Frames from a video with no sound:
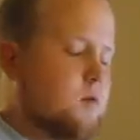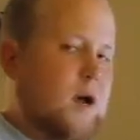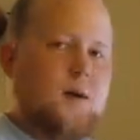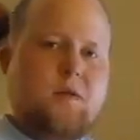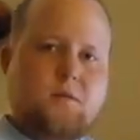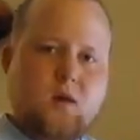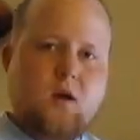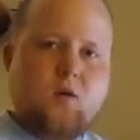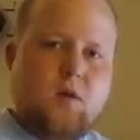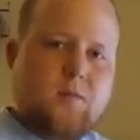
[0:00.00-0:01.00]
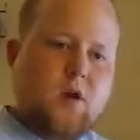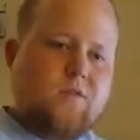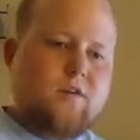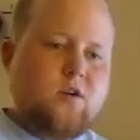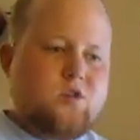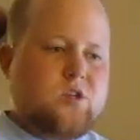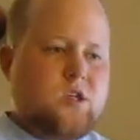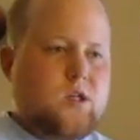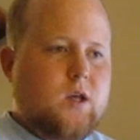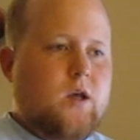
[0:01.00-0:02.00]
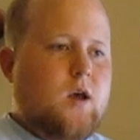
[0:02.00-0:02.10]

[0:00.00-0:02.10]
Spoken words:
comment below, let me know if you're interested.